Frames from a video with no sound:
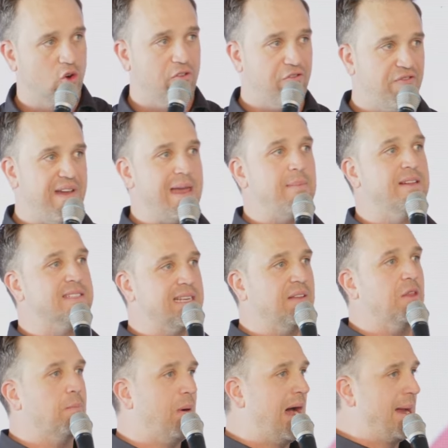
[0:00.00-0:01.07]
of famines in
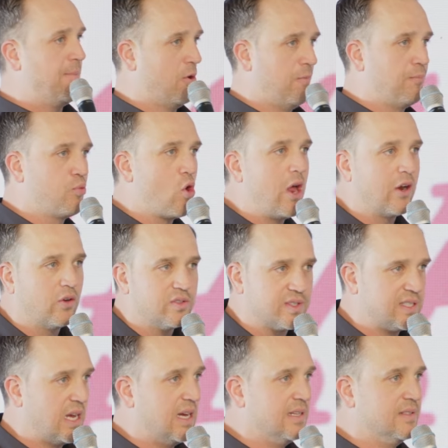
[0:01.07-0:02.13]
the Bible. Prodigal
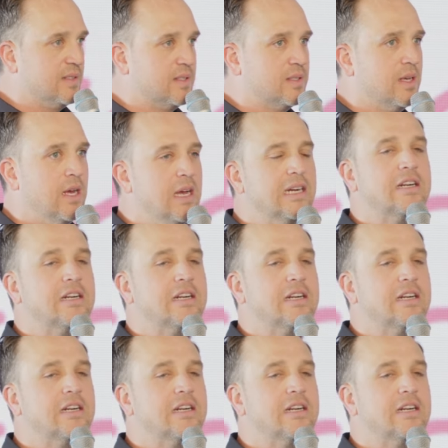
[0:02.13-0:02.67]
sons,